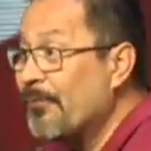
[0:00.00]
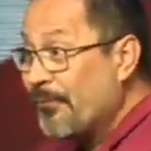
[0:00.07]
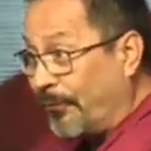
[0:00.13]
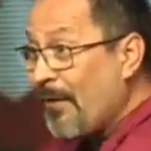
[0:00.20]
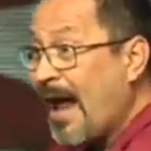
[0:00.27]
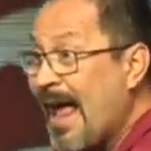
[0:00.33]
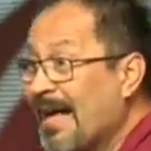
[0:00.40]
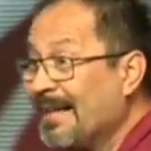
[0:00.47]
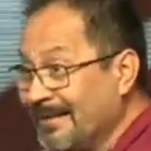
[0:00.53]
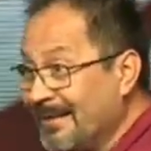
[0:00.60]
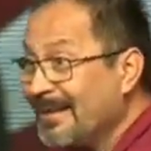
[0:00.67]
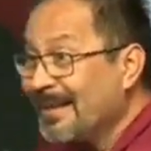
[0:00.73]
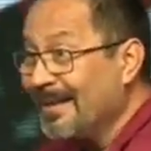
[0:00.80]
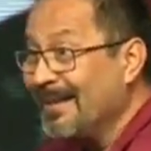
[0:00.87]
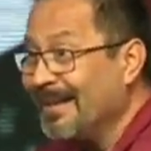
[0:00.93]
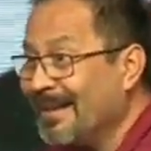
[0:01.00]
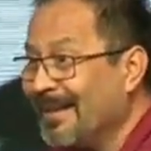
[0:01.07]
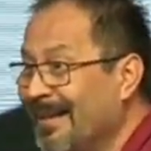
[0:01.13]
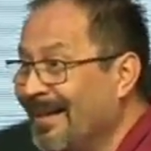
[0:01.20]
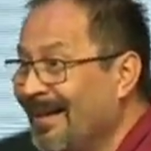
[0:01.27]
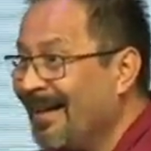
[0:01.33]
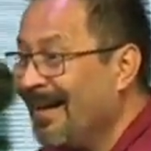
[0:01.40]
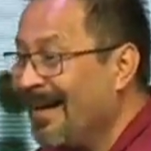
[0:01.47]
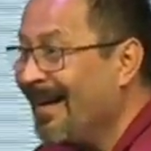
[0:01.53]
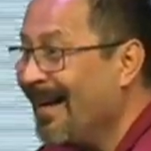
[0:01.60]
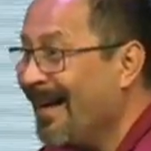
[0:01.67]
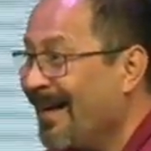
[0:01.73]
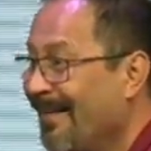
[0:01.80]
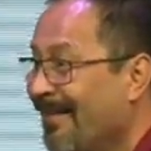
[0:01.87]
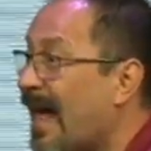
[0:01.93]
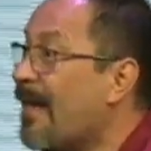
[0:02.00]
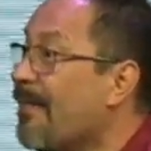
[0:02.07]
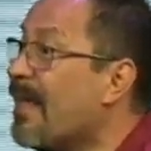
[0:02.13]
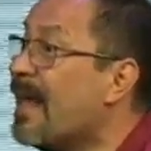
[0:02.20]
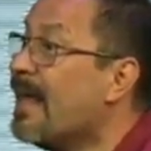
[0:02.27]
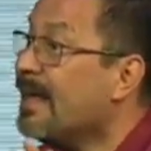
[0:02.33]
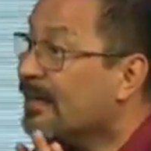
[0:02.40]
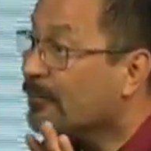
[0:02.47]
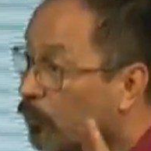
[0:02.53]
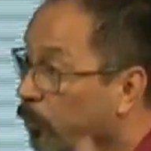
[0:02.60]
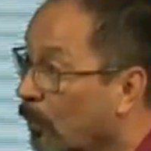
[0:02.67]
friend that, that is